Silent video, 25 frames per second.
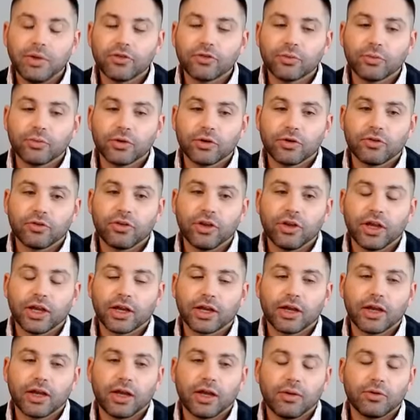based on what you're
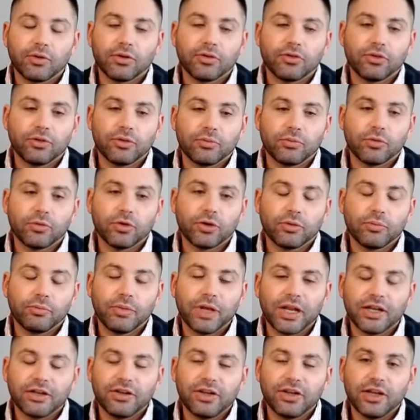saying, I would assume would
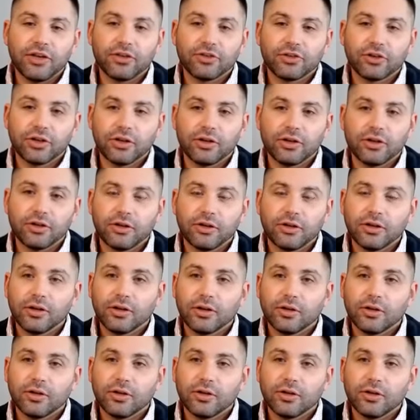meditation